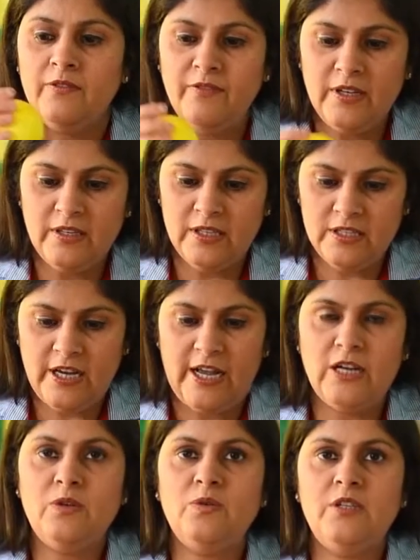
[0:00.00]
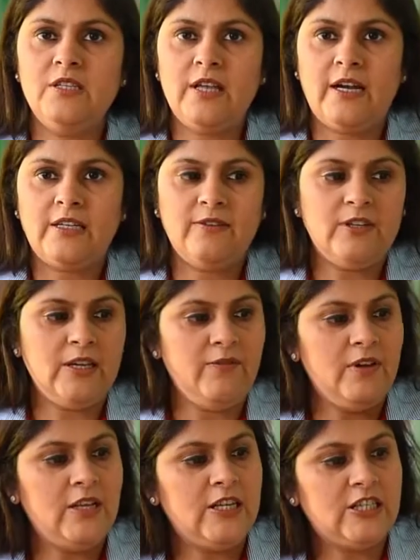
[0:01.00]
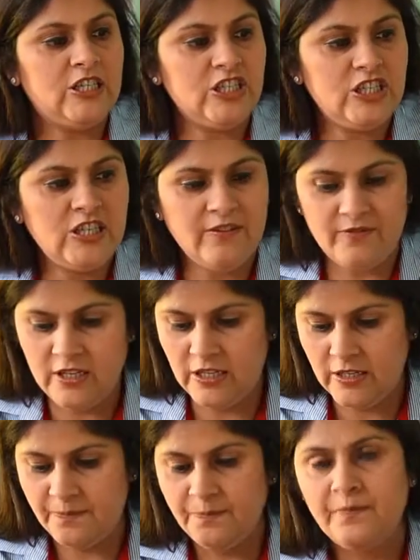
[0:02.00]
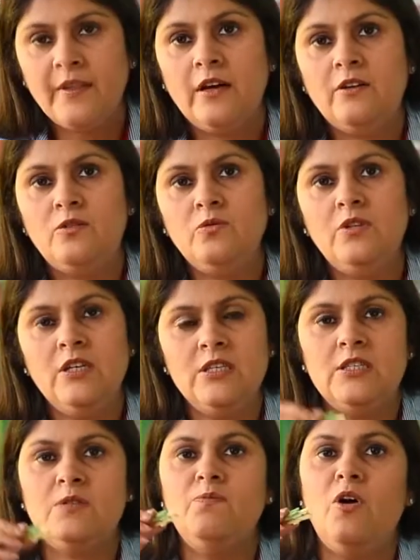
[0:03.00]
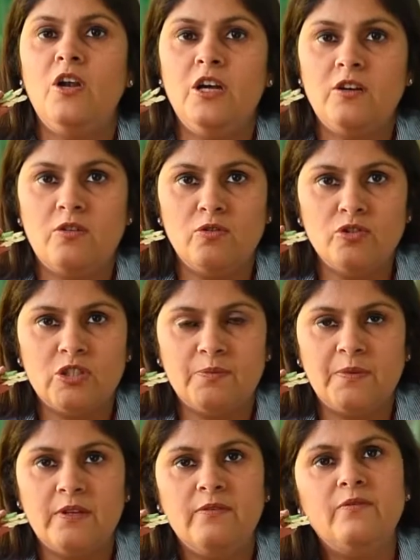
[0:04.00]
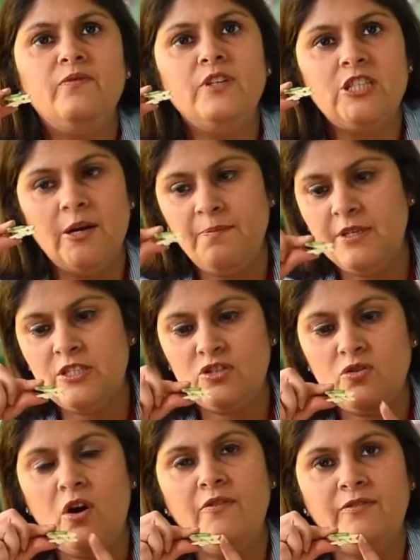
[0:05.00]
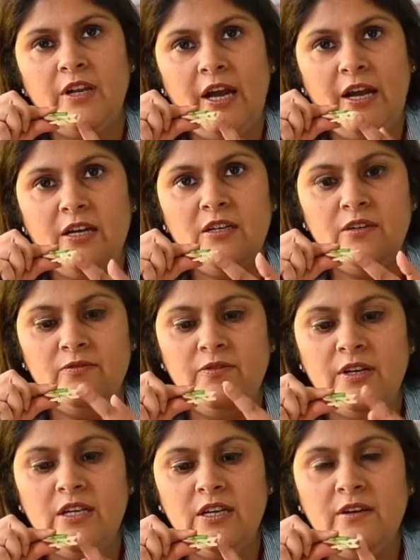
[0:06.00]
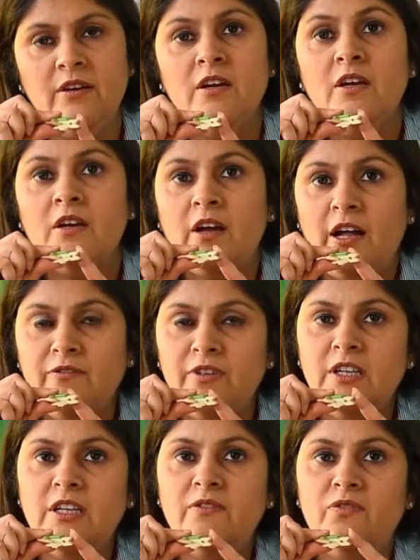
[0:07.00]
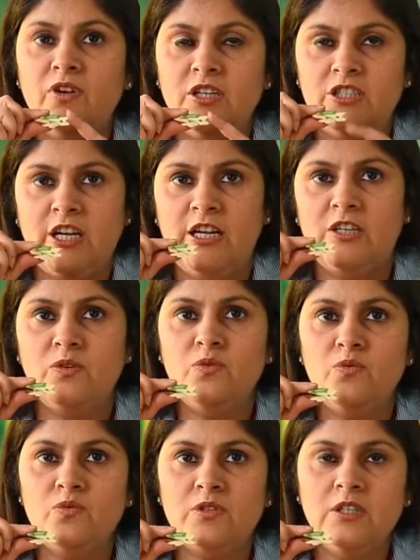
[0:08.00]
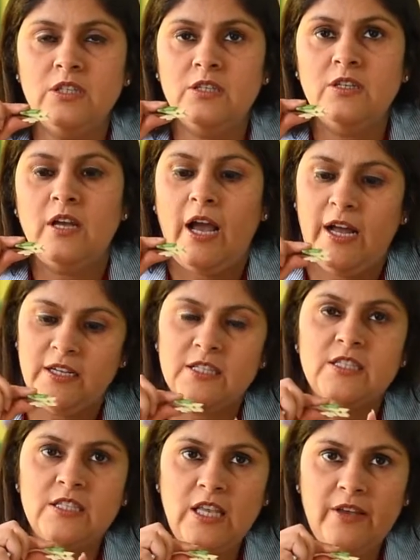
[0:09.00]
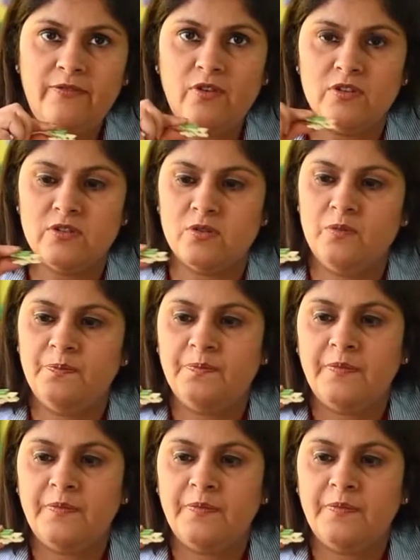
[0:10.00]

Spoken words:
When the child do this activity, we later shift it to the smaller clothespin, which are a bit soft and very convenient for a child to use it, and it's safe also.